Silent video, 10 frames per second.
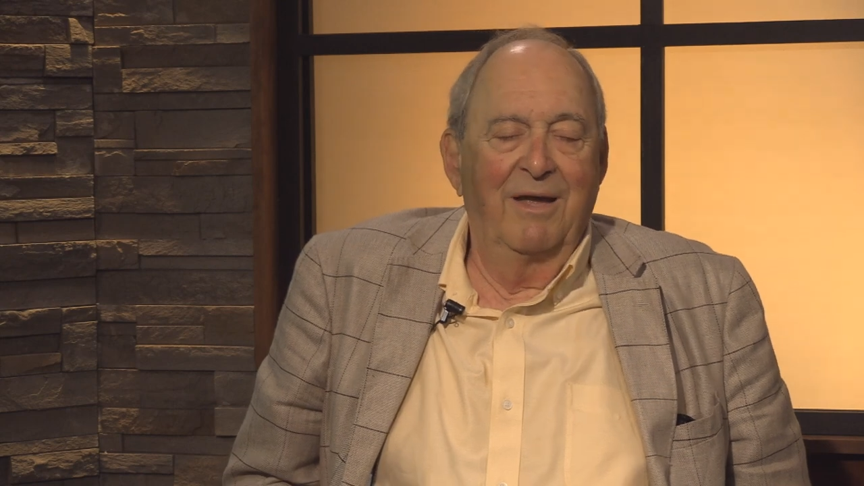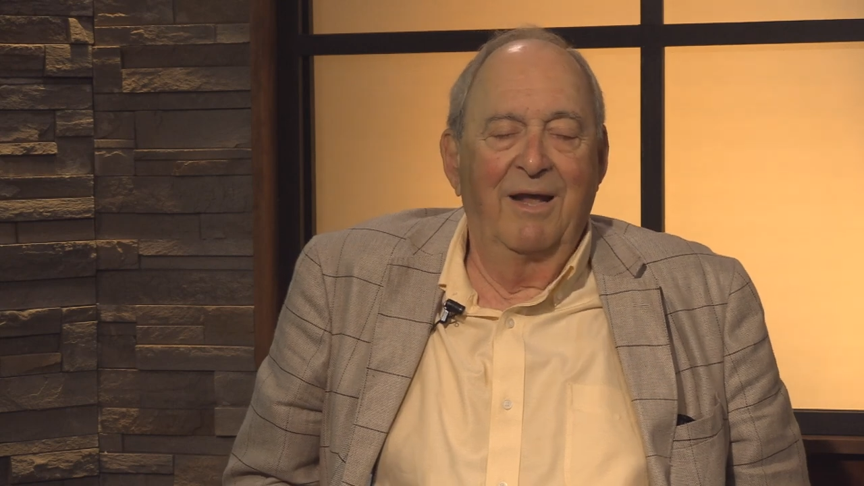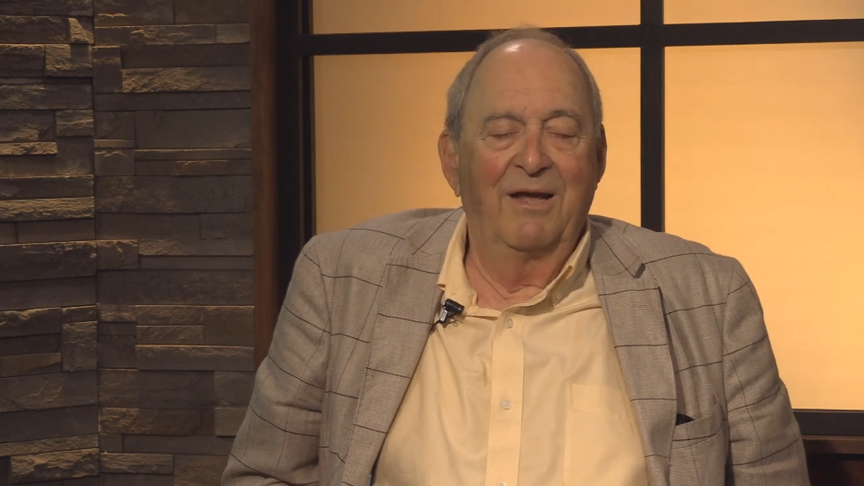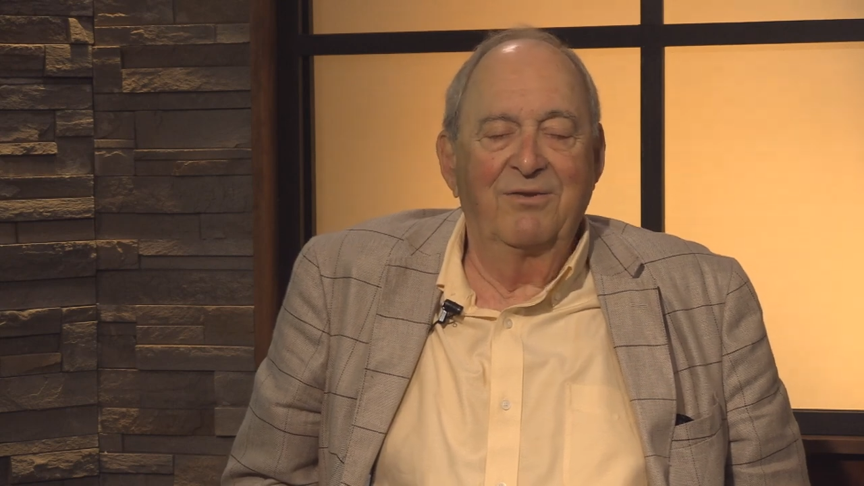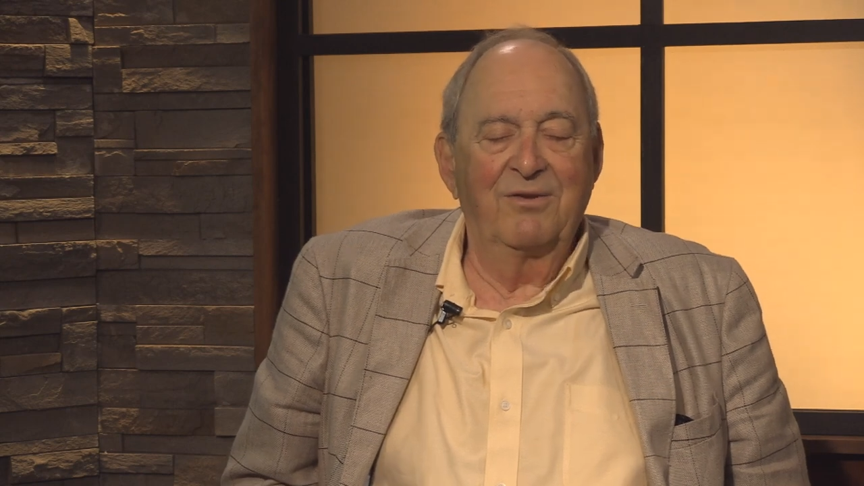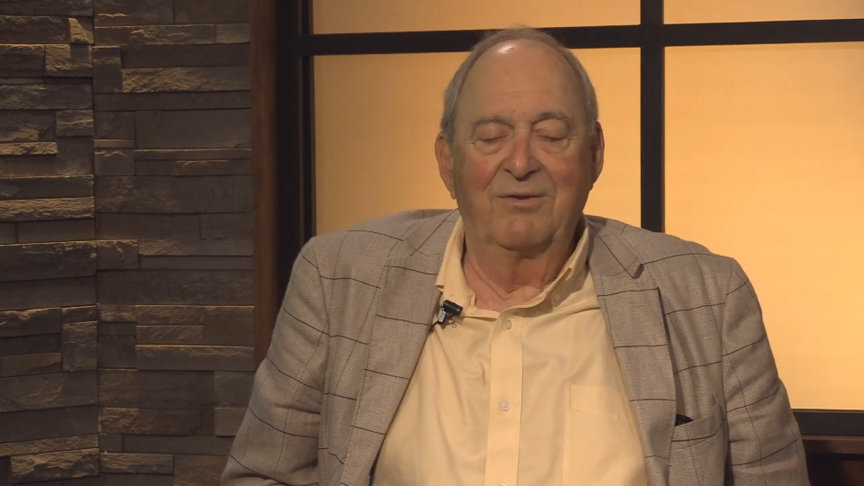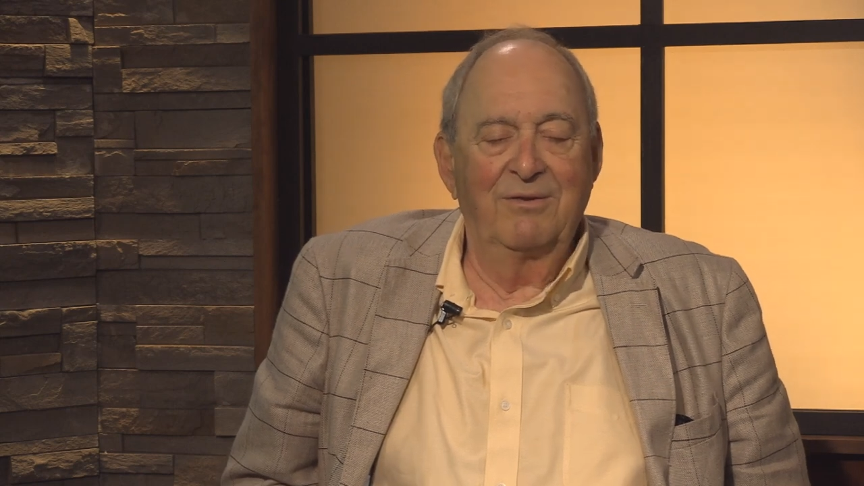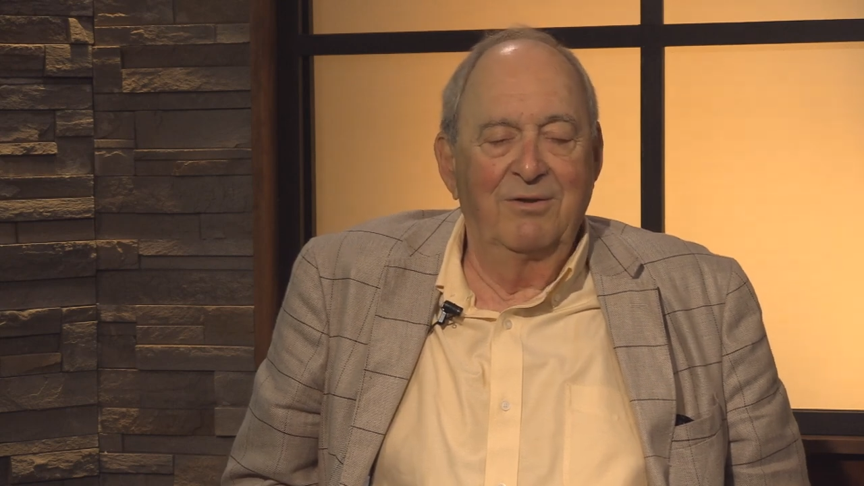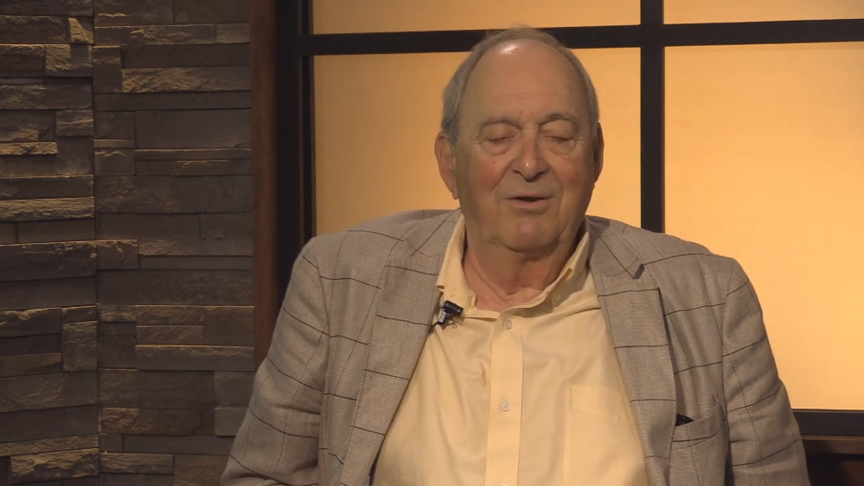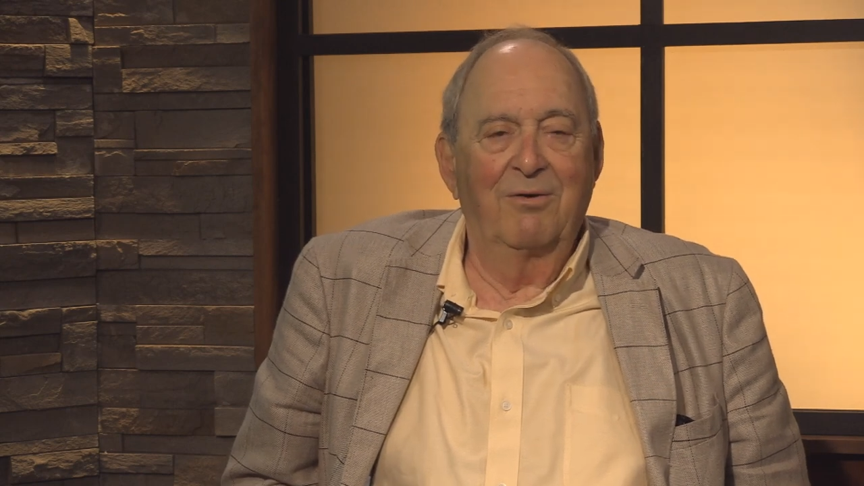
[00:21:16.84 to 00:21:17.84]
And I said,
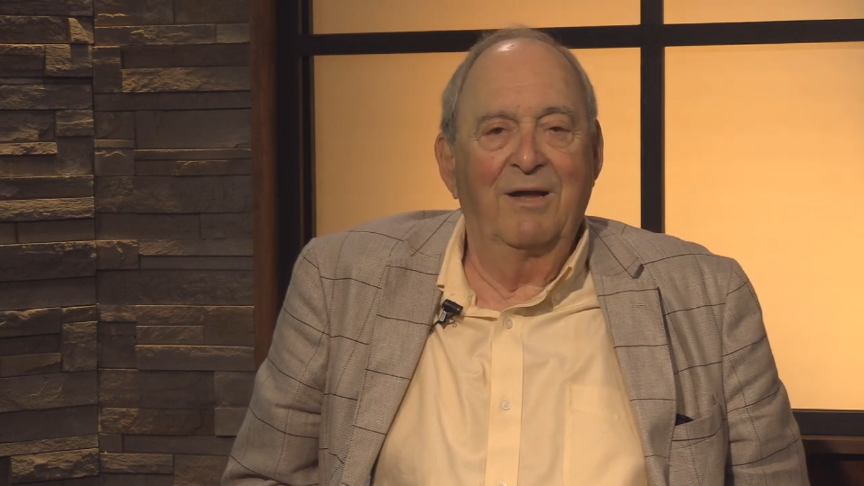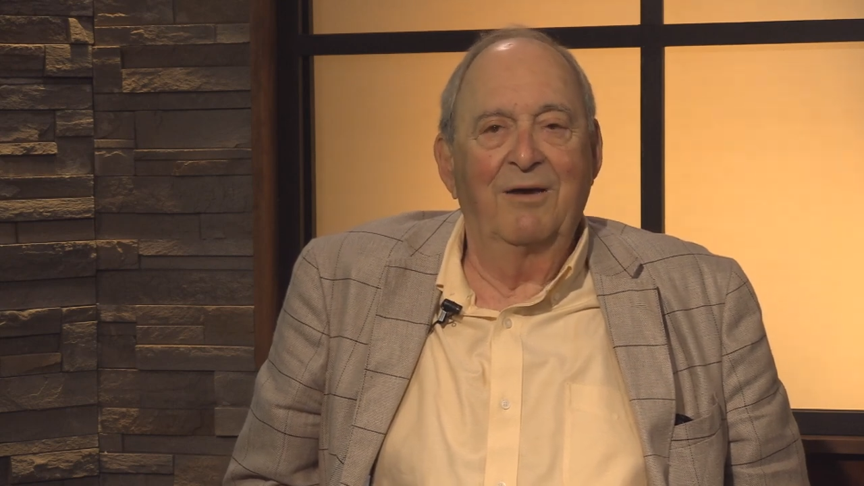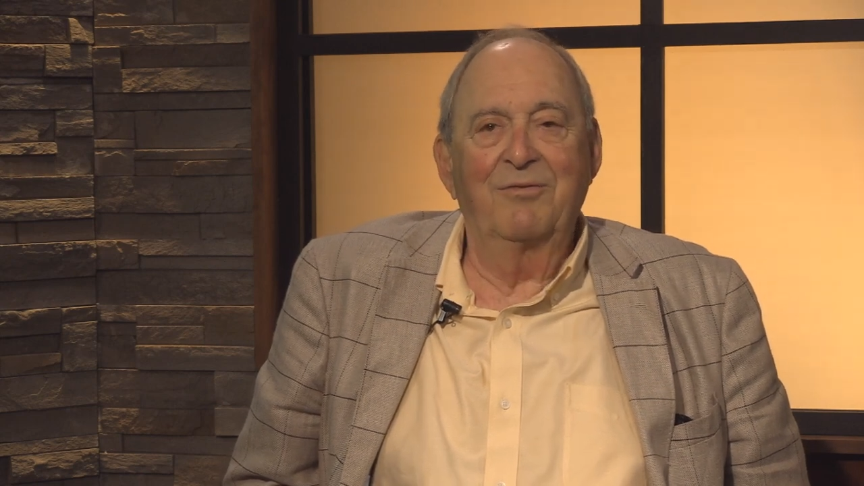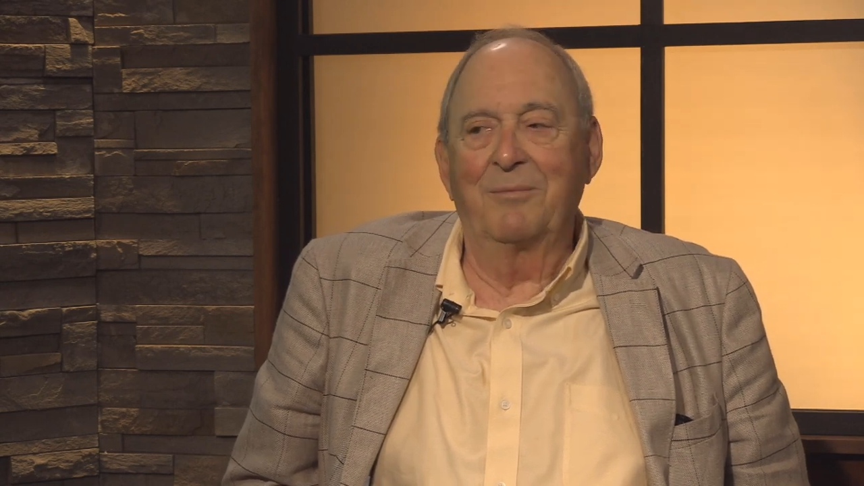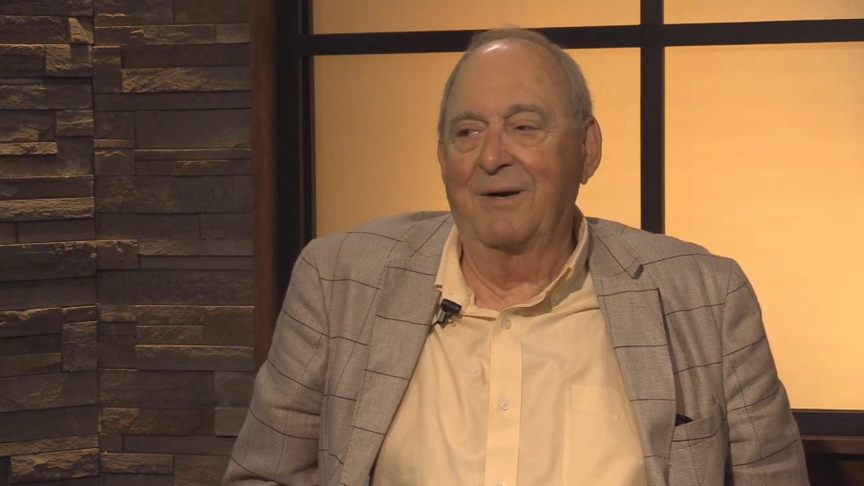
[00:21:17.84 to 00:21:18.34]
"You don't have to